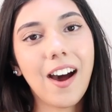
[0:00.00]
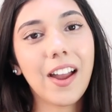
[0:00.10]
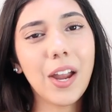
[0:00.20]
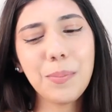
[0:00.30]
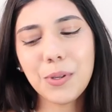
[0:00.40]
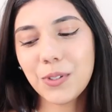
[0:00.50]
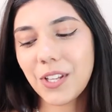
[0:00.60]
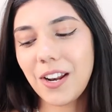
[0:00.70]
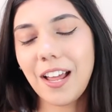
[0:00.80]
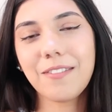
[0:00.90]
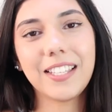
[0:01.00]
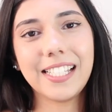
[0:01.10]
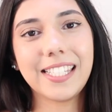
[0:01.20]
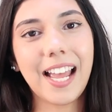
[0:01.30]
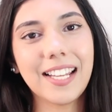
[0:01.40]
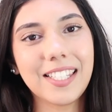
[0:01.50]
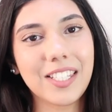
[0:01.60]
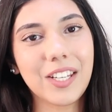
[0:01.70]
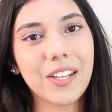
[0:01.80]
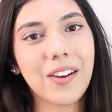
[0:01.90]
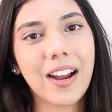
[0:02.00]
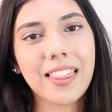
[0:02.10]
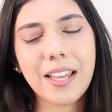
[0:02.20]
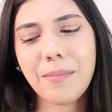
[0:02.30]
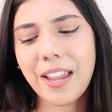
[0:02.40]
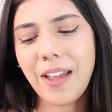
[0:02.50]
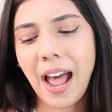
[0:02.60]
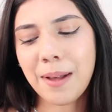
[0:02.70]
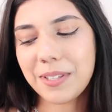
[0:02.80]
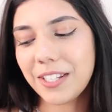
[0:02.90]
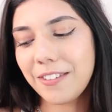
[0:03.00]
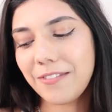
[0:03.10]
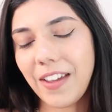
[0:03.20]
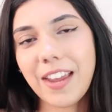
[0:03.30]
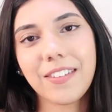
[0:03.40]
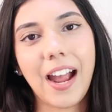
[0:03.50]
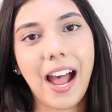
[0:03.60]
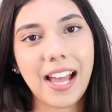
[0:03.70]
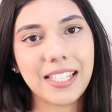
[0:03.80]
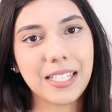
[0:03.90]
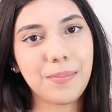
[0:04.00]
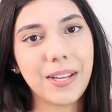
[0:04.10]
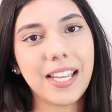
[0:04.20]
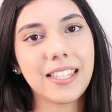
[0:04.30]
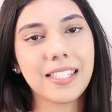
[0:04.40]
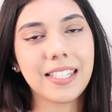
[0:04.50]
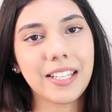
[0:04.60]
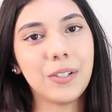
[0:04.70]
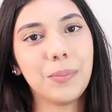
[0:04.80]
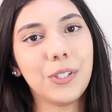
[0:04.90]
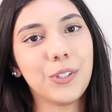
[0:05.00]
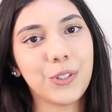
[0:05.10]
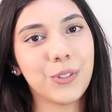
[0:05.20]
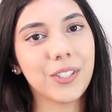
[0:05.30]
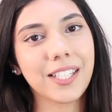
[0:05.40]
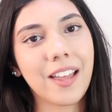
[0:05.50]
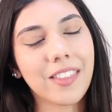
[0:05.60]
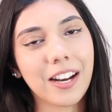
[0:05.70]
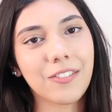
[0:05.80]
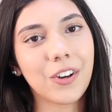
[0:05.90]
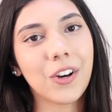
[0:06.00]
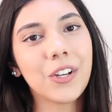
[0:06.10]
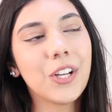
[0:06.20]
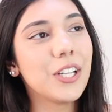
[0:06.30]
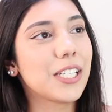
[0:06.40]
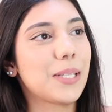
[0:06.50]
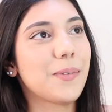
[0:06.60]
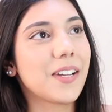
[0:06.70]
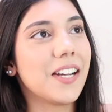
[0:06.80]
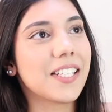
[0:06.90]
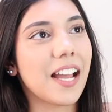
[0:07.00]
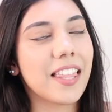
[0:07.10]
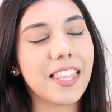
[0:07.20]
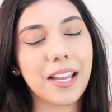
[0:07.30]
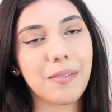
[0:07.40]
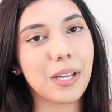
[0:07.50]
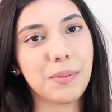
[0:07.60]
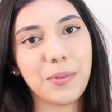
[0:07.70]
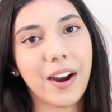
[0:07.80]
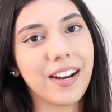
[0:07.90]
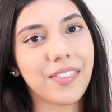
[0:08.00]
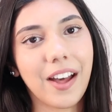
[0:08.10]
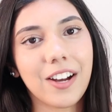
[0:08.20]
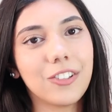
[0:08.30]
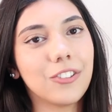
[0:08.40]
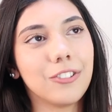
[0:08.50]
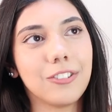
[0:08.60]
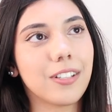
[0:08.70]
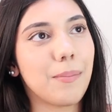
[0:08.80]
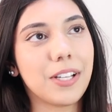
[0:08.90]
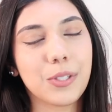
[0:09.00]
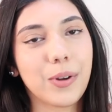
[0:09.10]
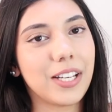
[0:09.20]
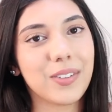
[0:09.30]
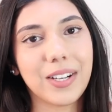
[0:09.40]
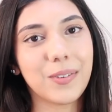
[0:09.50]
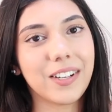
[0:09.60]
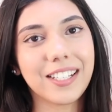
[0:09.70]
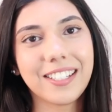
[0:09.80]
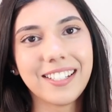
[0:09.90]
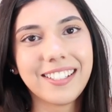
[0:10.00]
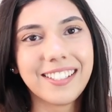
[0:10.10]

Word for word: I hope you also love these sets too. I think my absolute favourite has to be the steel blue short set that I've got, just because I think I'm going to be wearing that all summer 2021.